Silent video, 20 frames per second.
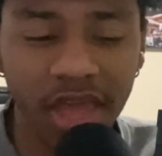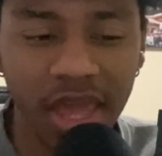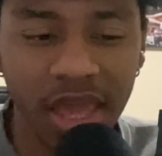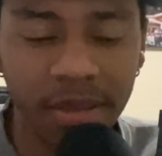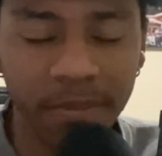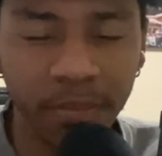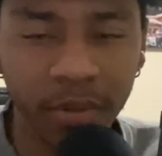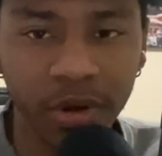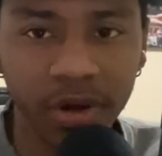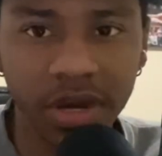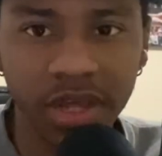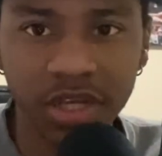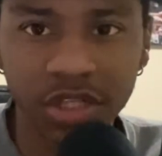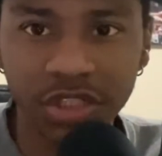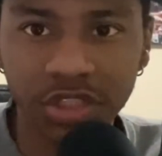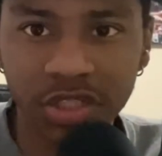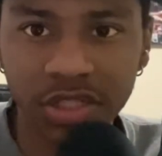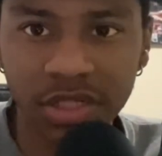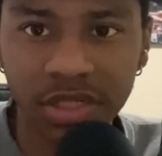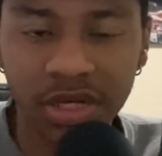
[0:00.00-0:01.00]
a
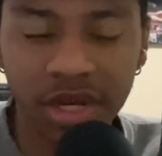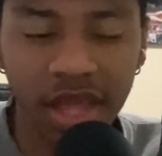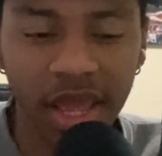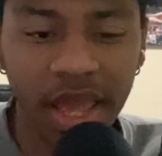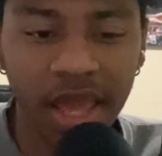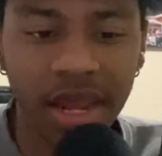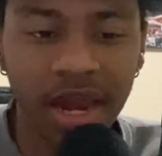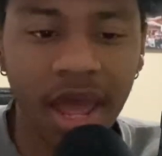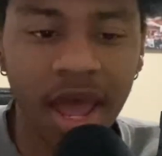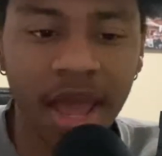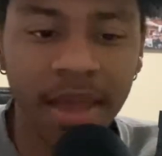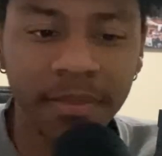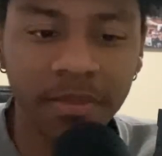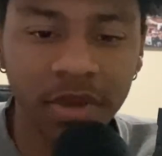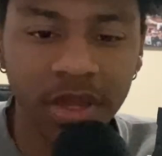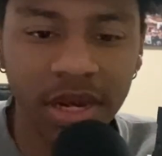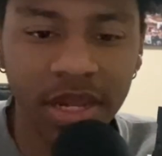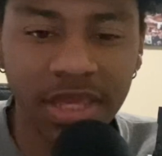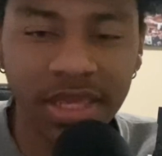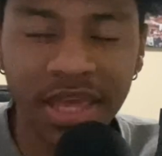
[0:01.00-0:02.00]
prediction and I'm
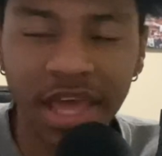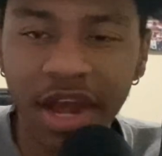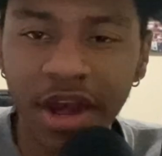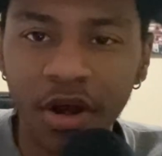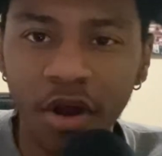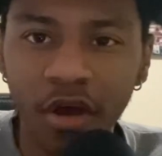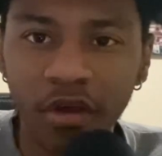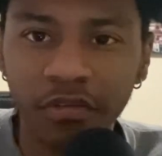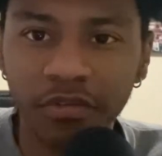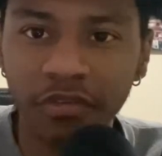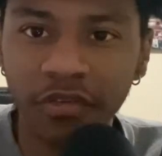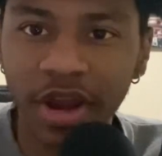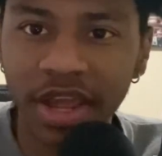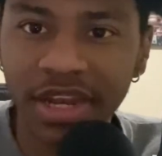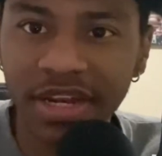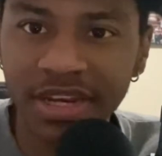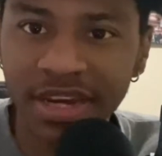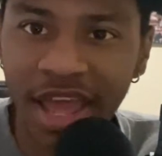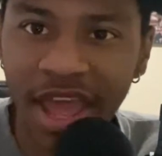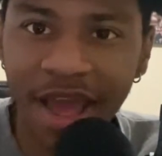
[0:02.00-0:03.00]
gonna get it off
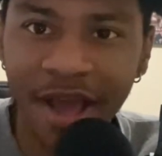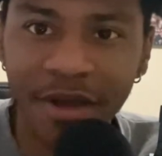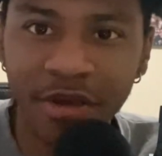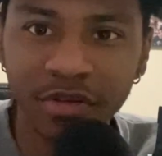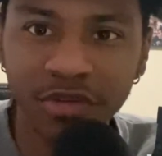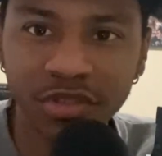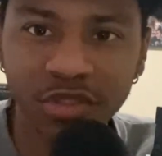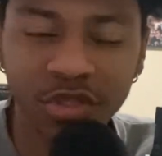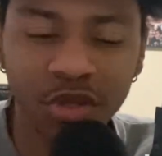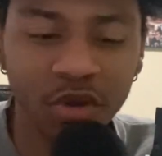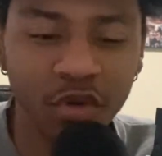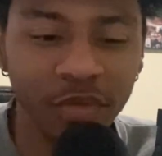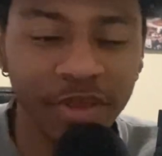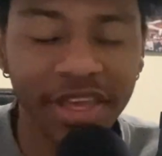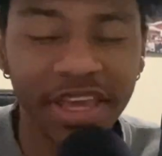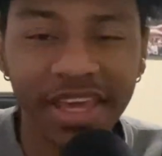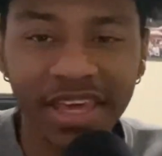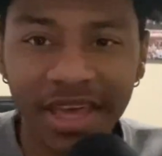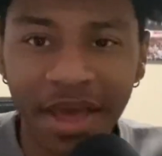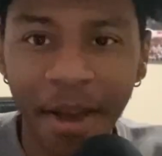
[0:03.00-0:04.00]
right now so we
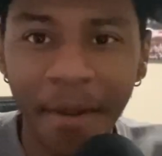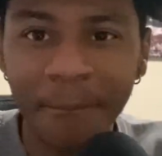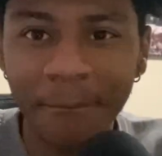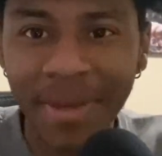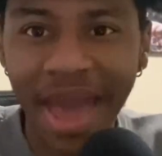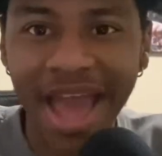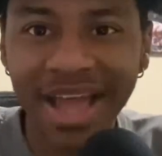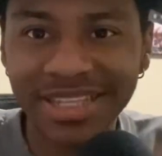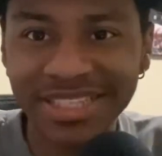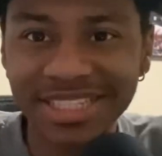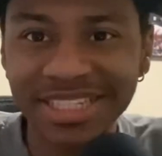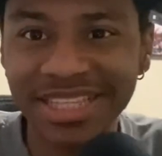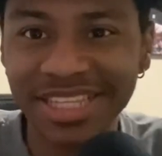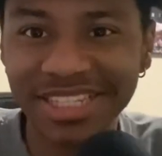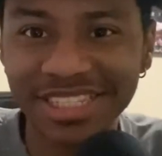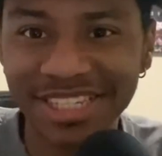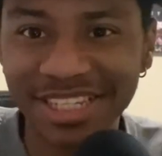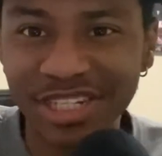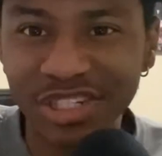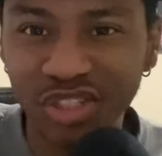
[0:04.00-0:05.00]
can come back to
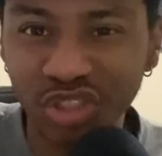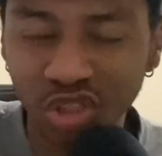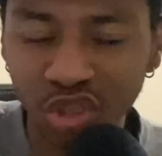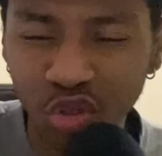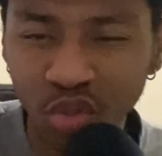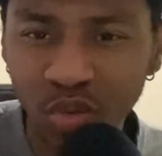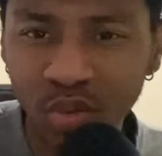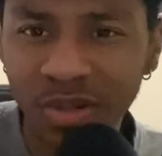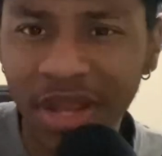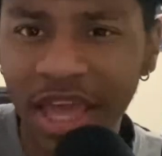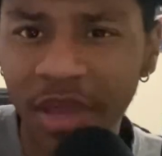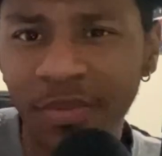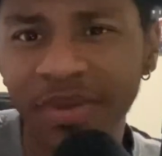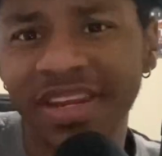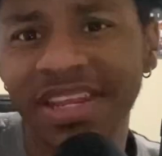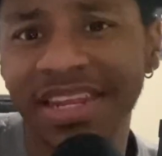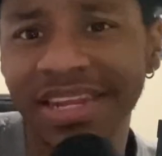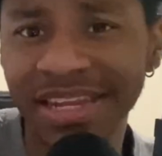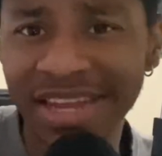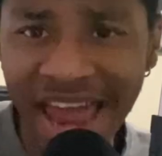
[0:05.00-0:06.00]
this in June like we
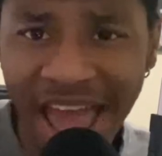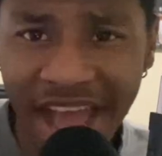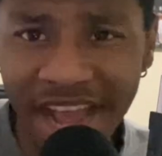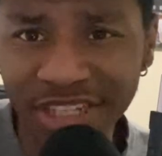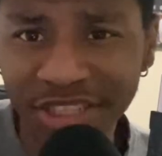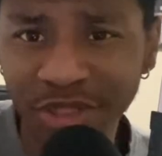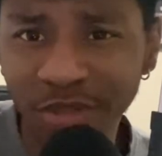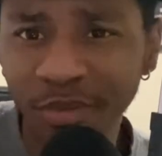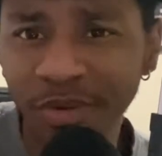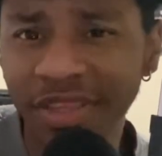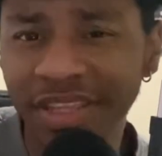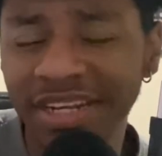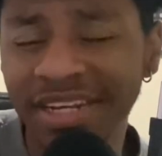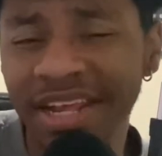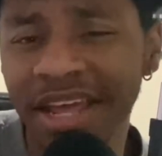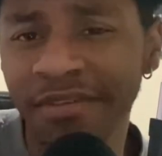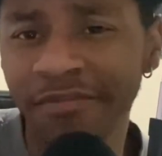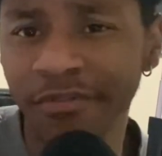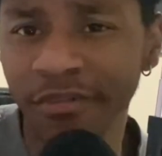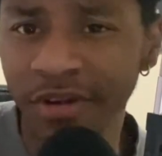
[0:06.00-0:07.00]
did last year with the
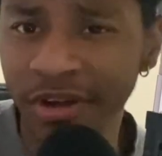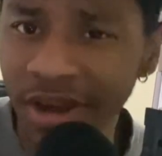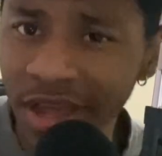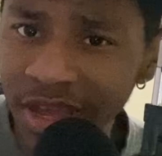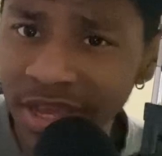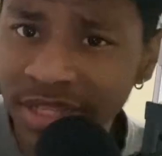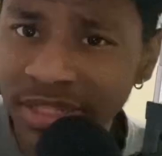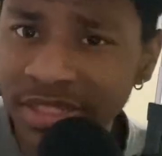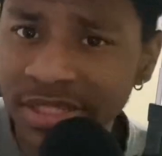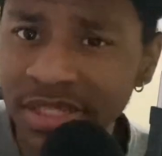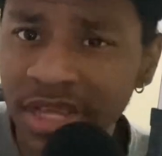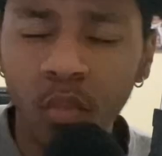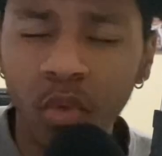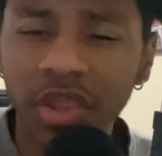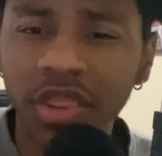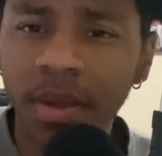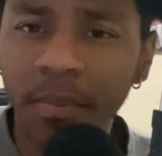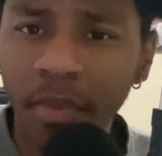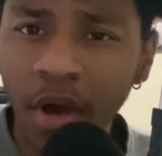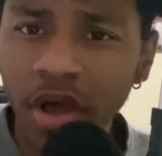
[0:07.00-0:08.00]
Denver Nuggets.
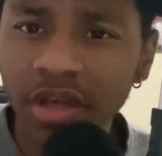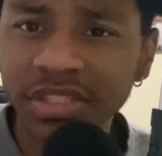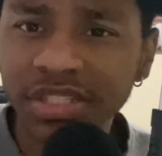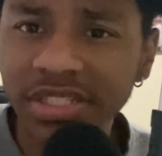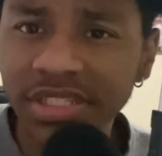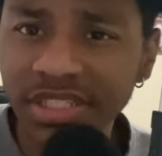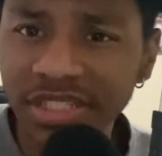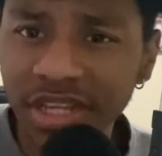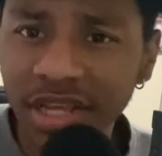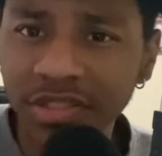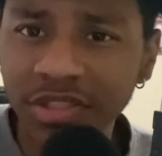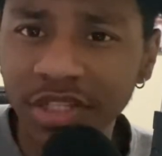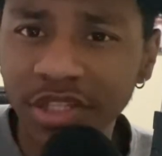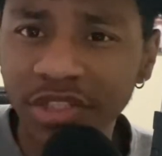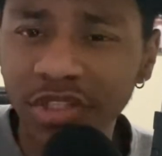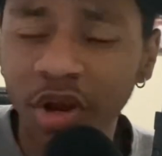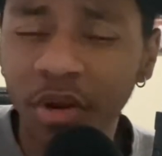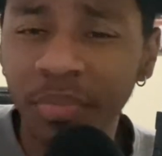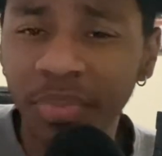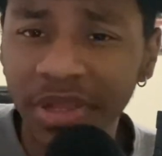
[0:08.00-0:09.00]
When the Boston
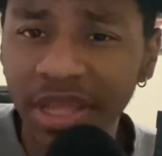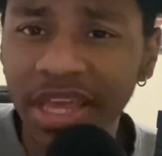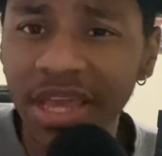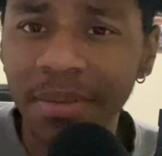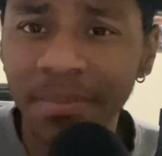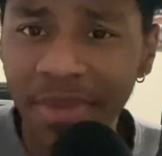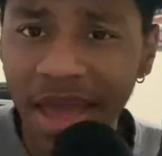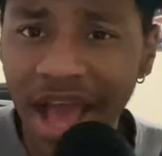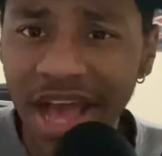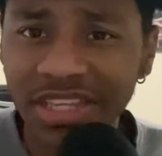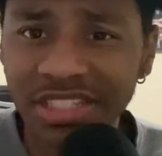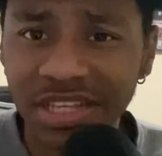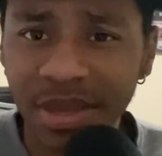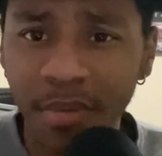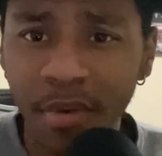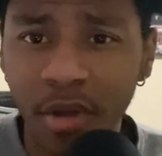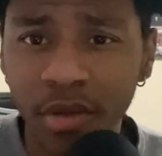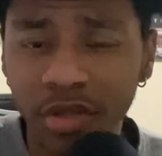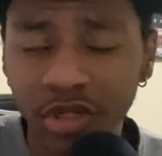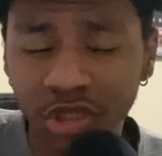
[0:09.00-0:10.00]
Celtics are playing
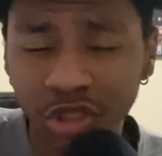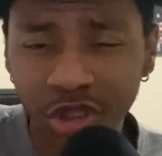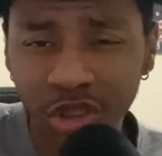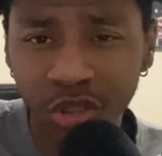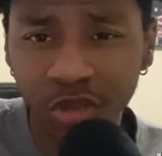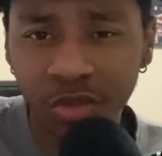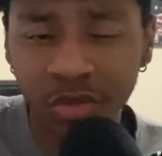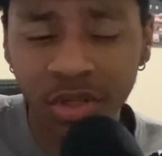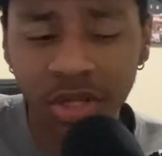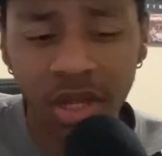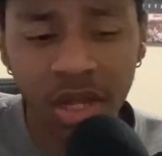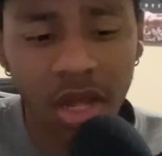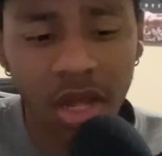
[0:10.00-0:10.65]
basketball in June,